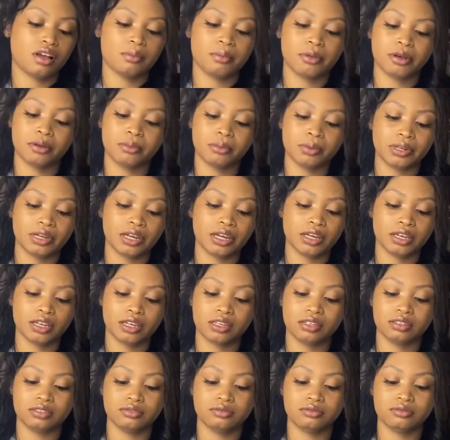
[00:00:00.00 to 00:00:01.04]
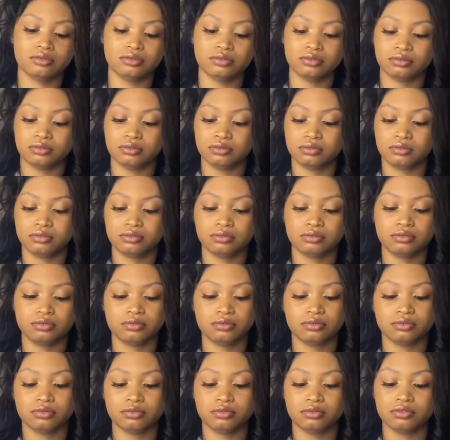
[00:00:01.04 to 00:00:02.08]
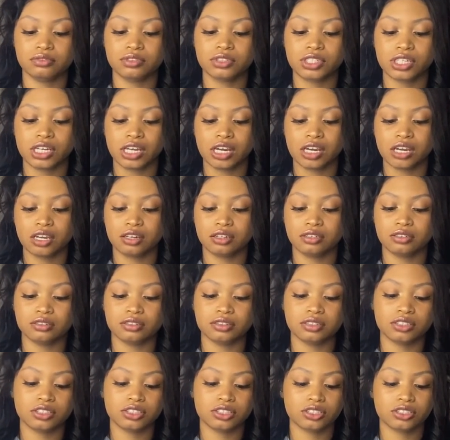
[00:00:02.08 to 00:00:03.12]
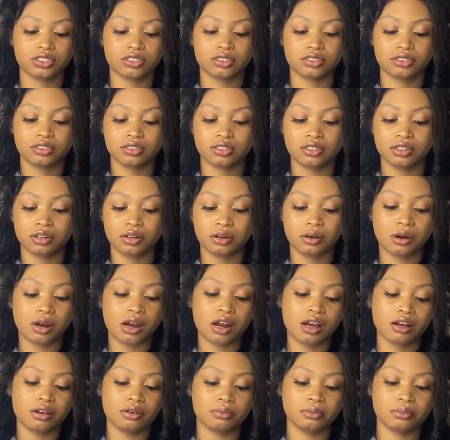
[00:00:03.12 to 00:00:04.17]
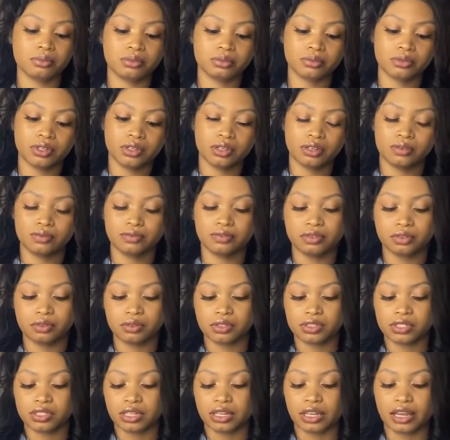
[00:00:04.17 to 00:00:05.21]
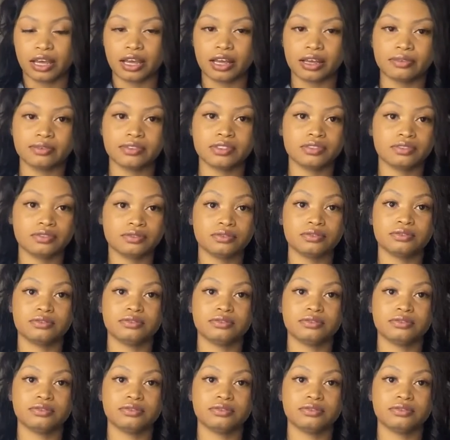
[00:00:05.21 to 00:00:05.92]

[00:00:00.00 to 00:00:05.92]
hoping I can change or help influence the lives of,